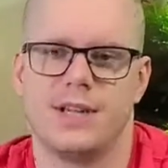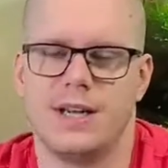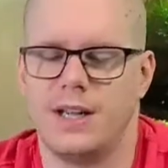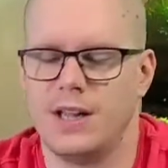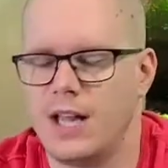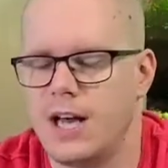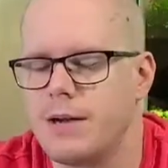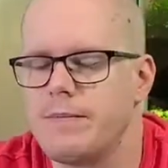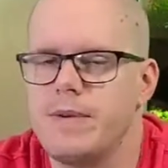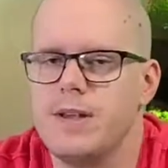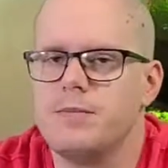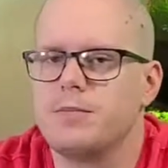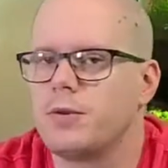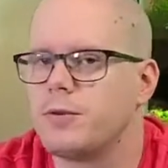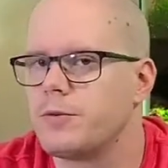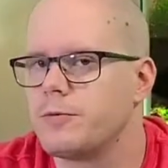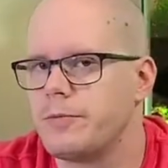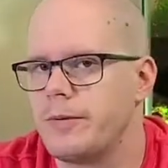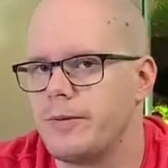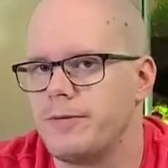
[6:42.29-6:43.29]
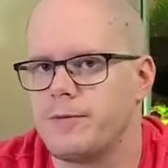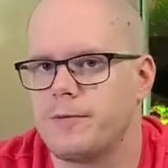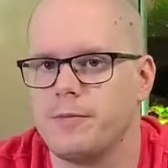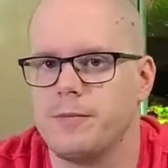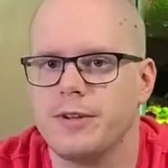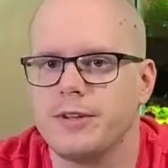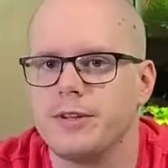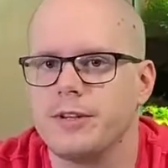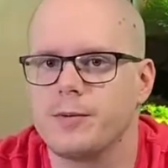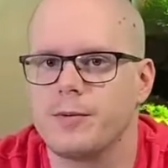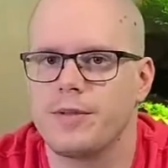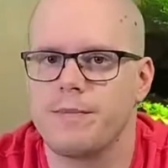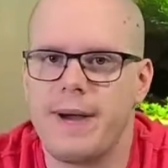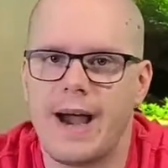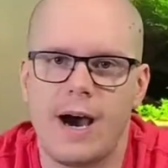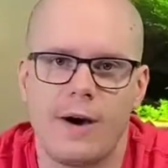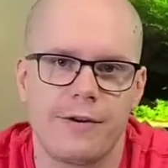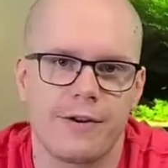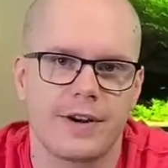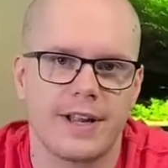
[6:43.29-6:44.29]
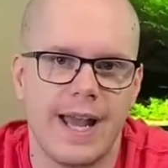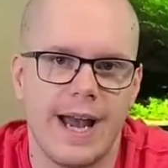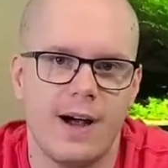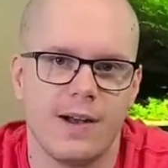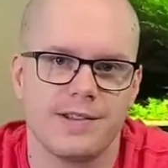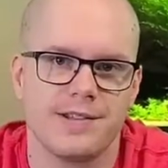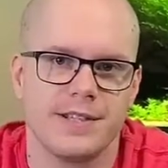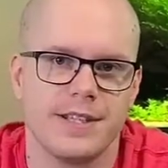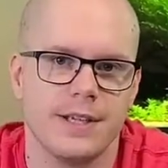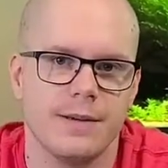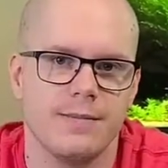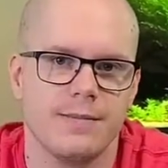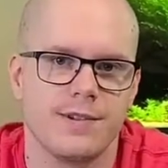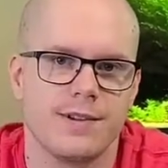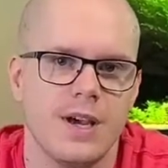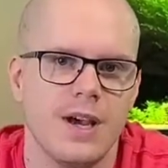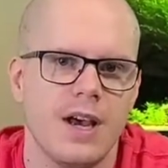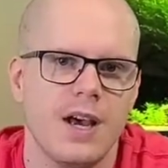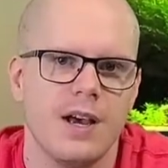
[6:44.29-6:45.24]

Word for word: Now a lot of people will be familiar with powdered calciums